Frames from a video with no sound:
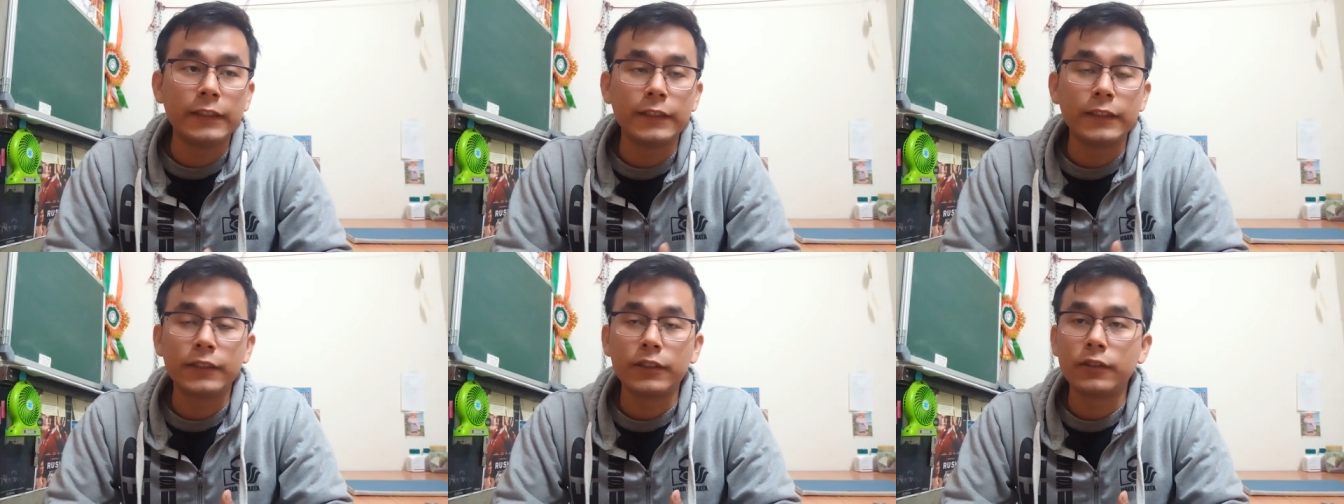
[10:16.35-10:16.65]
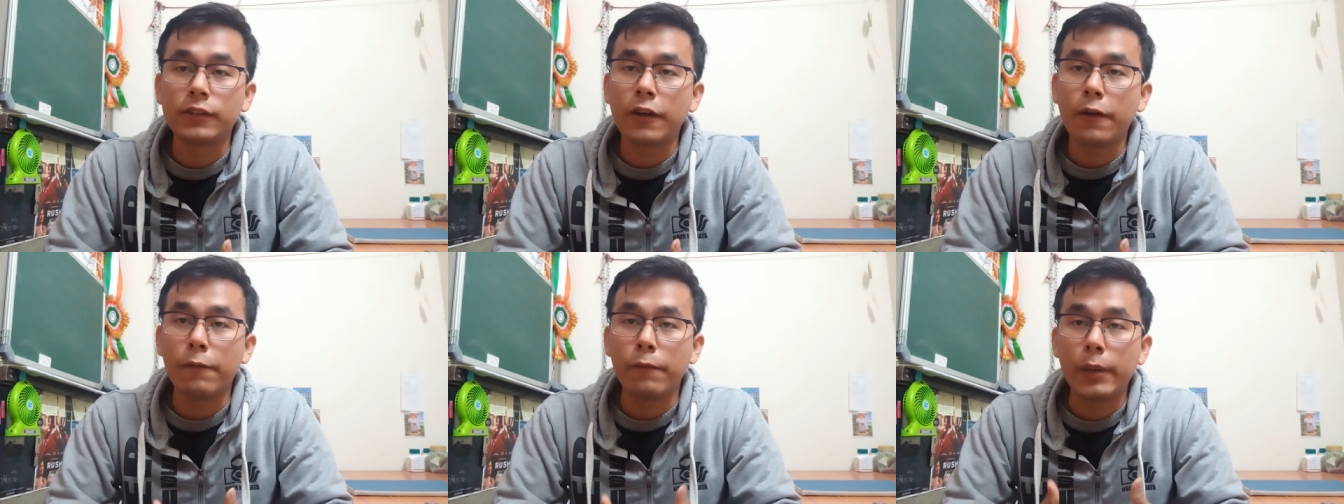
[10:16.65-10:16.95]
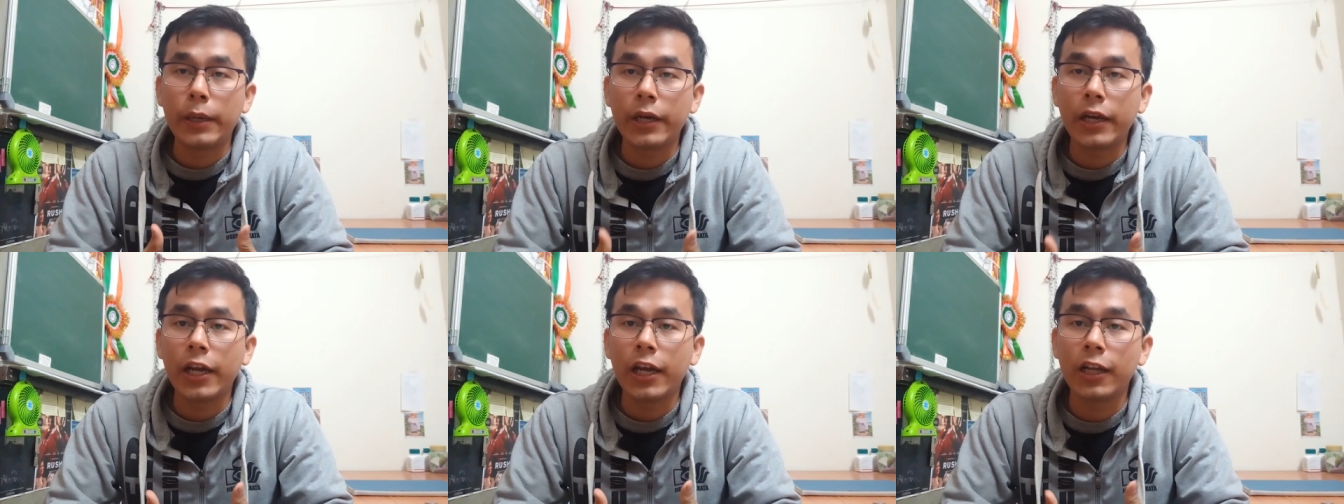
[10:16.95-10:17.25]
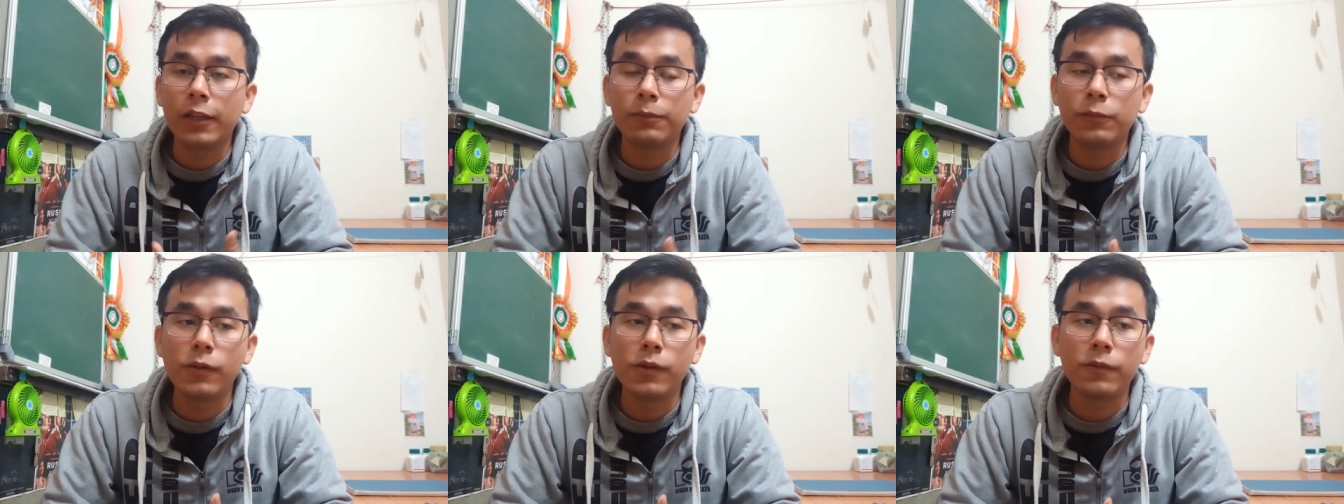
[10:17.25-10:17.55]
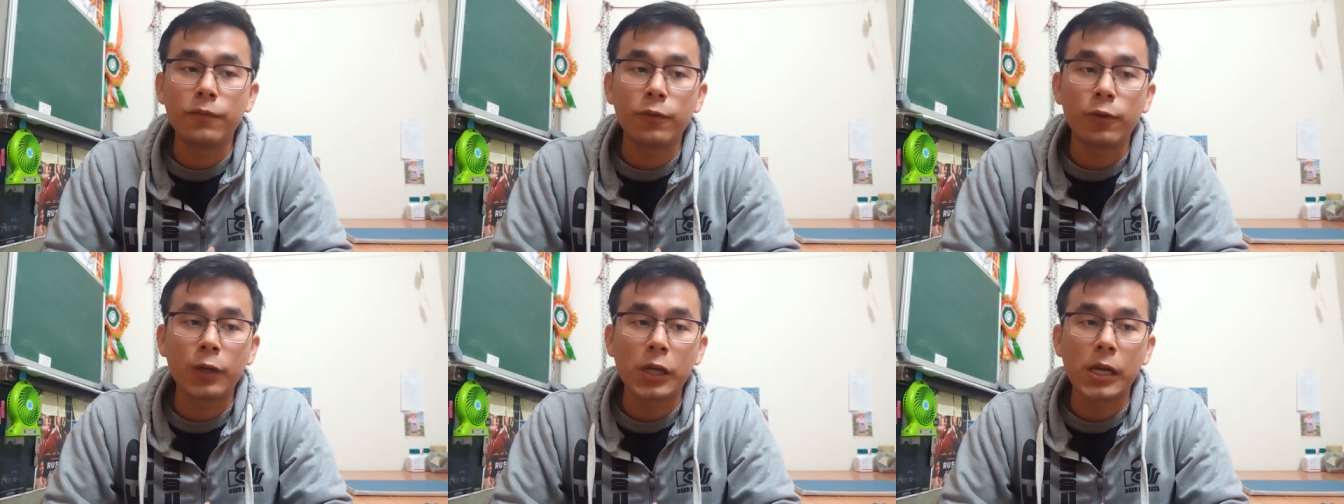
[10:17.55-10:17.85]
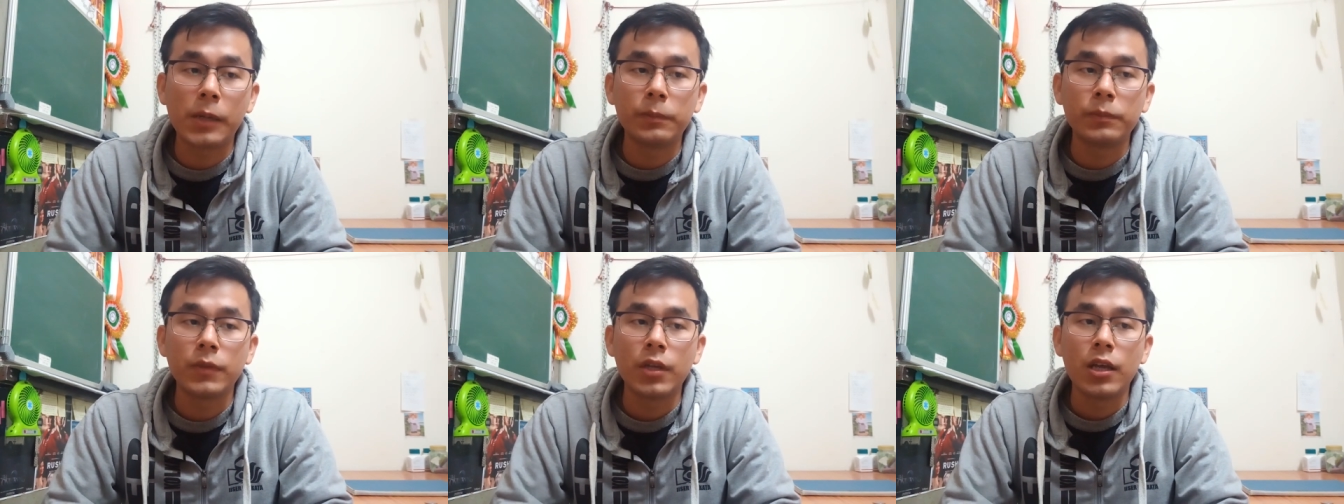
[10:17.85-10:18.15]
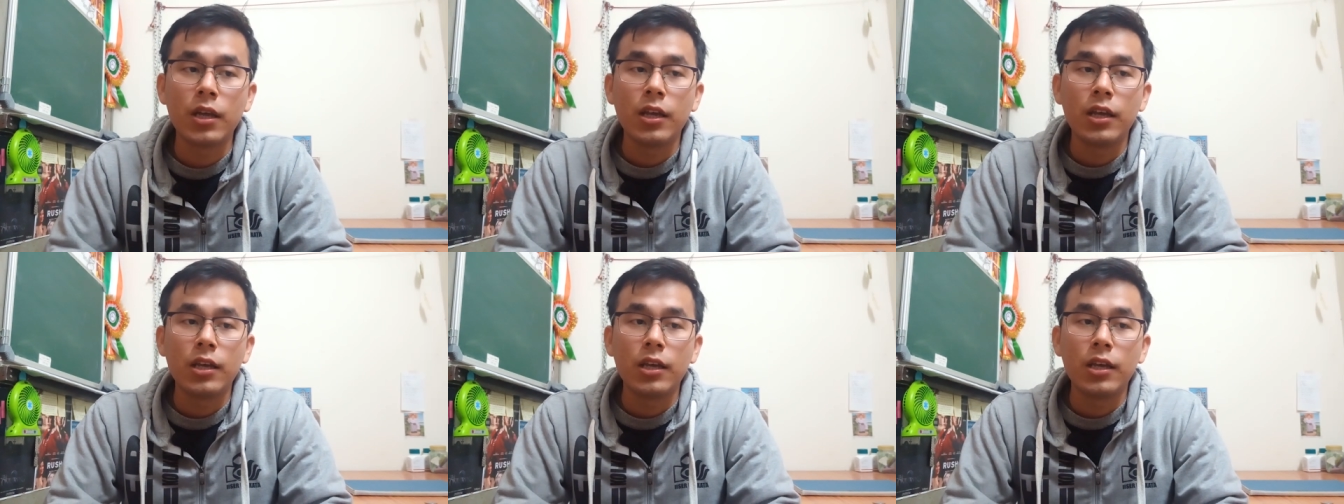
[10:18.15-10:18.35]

This is a very helpful program.